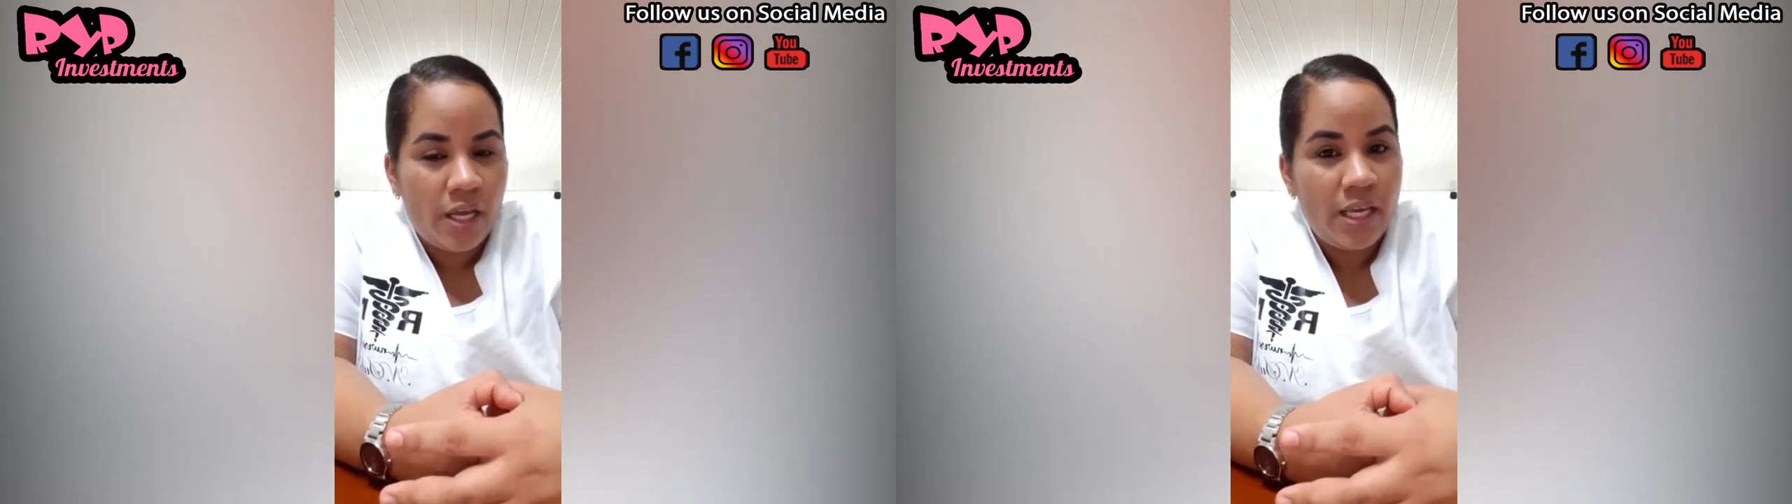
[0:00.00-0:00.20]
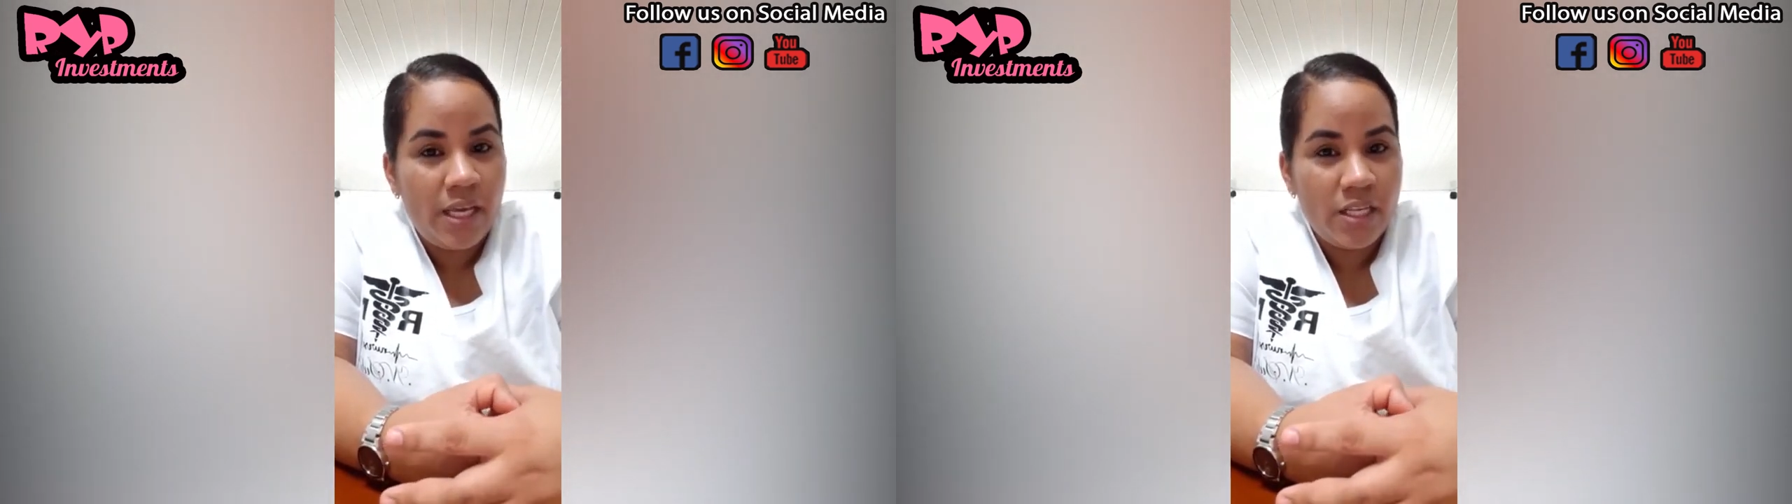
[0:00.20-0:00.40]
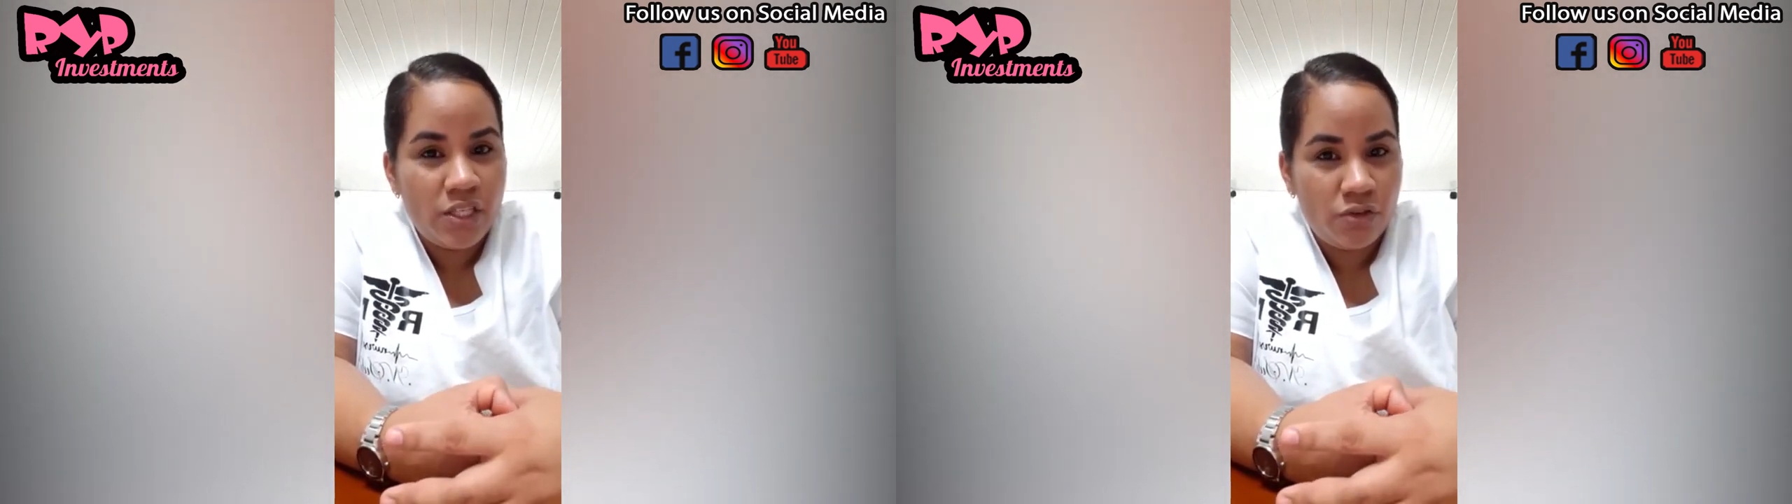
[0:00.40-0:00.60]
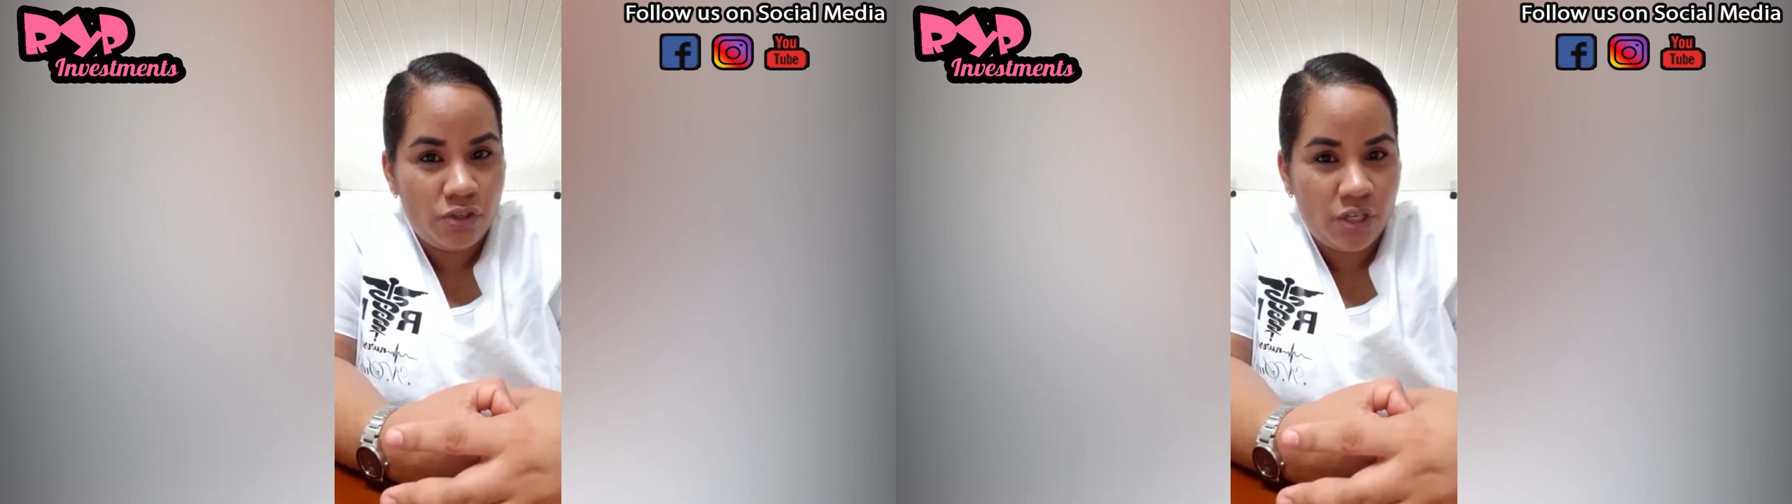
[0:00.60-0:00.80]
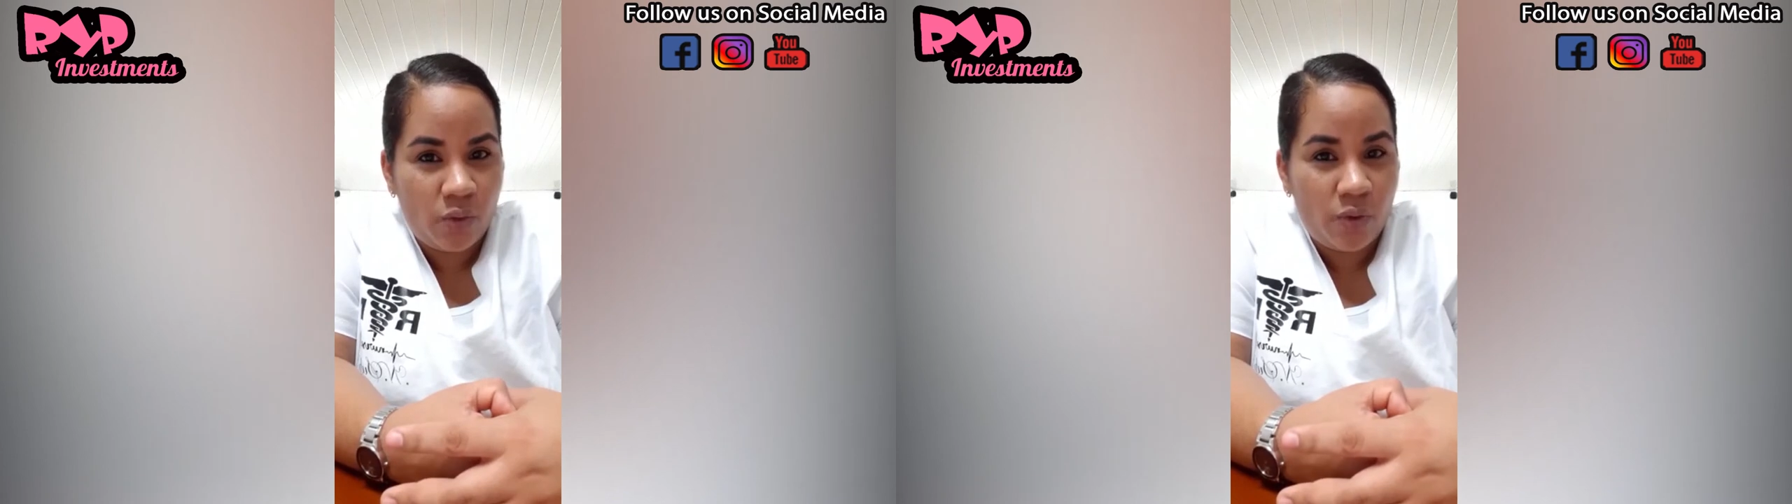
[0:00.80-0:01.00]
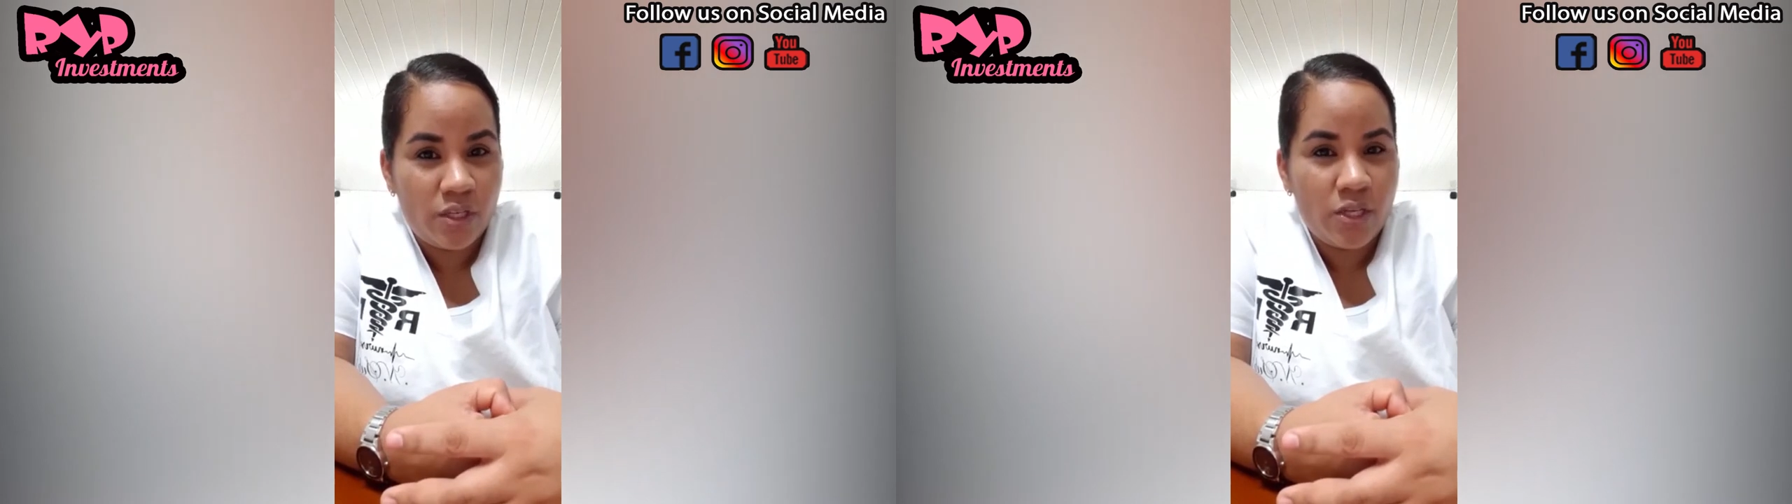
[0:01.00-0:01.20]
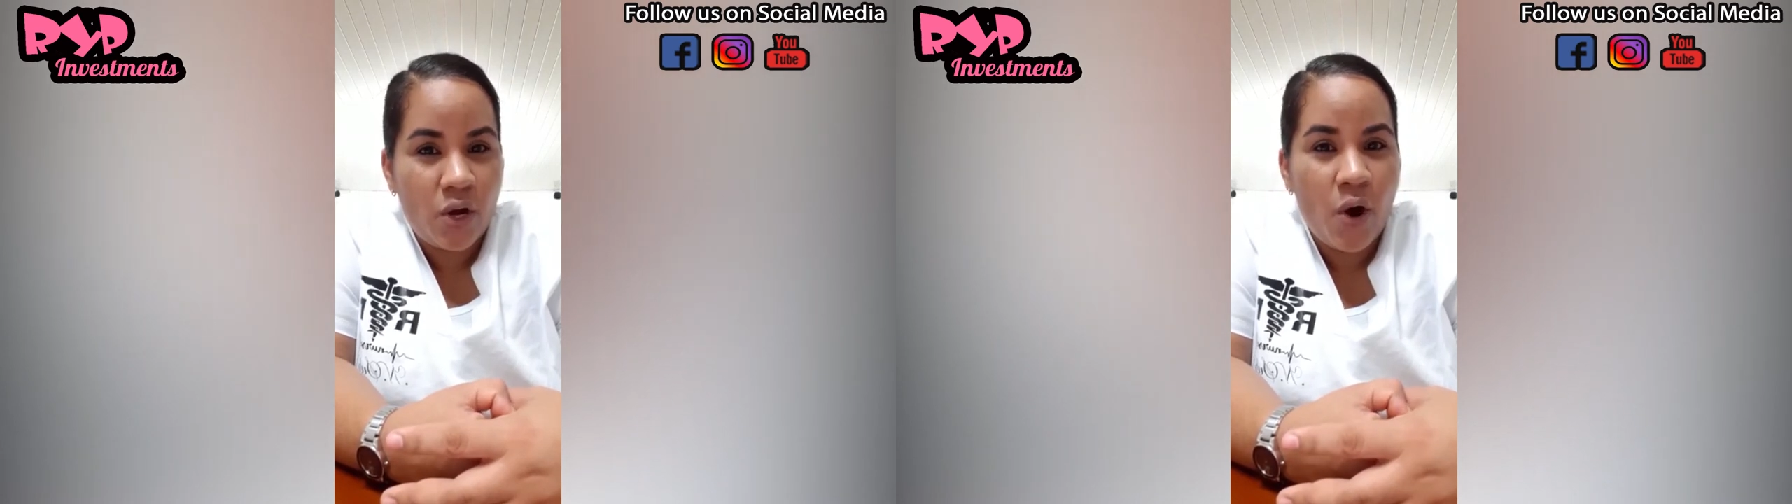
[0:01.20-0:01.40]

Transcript: estrogen, which is a